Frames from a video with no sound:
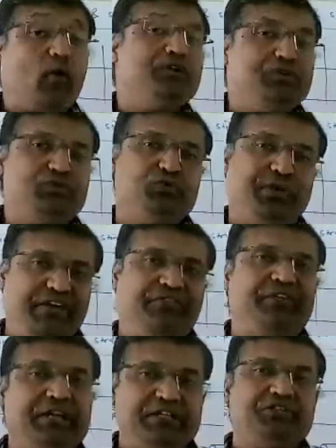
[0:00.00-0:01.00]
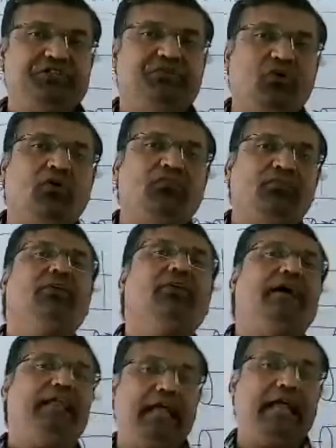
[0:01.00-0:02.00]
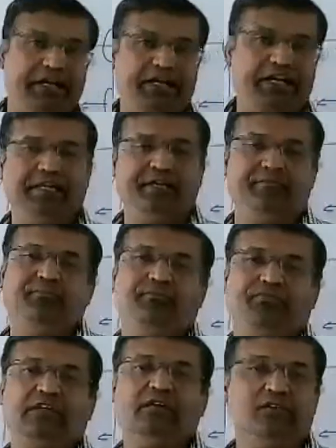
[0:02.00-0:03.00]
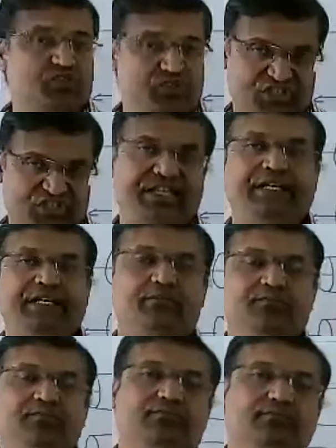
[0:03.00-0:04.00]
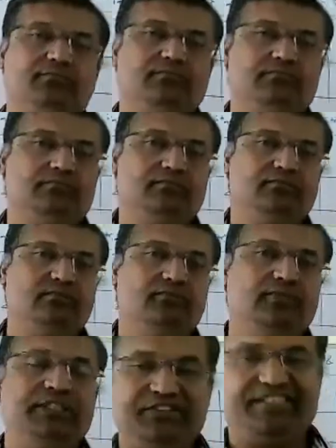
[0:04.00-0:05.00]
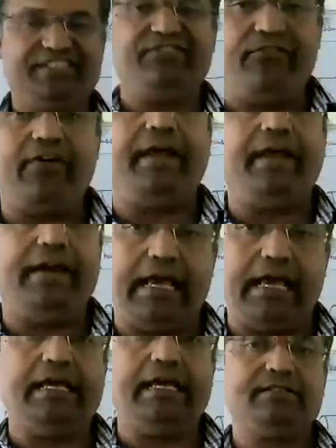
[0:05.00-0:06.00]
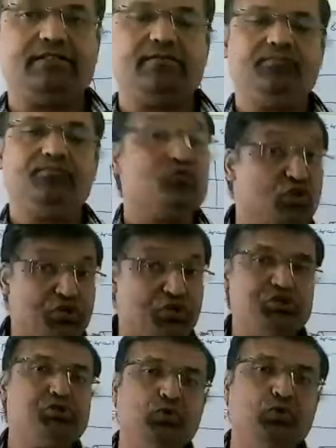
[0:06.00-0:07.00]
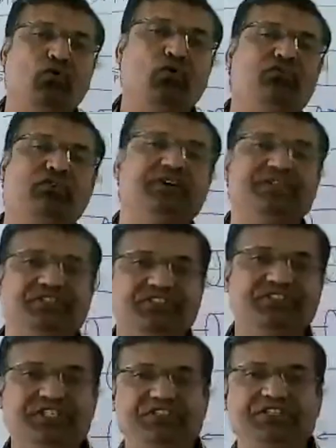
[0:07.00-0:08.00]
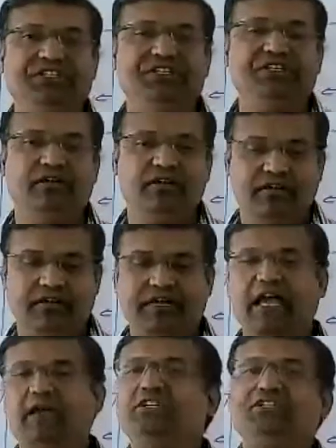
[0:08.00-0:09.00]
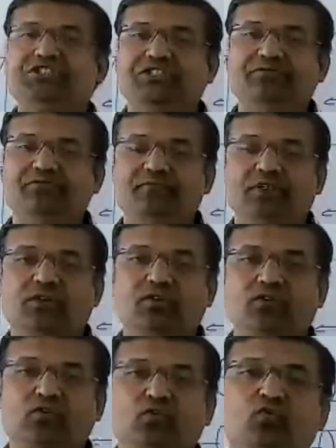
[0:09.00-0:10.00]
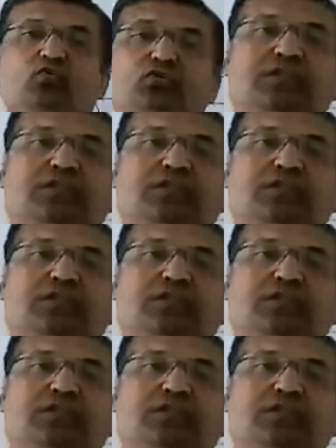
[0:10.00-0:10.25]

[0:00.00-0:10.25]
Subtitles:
then according to definition of lateral strain is defined as the ratio of change in dimension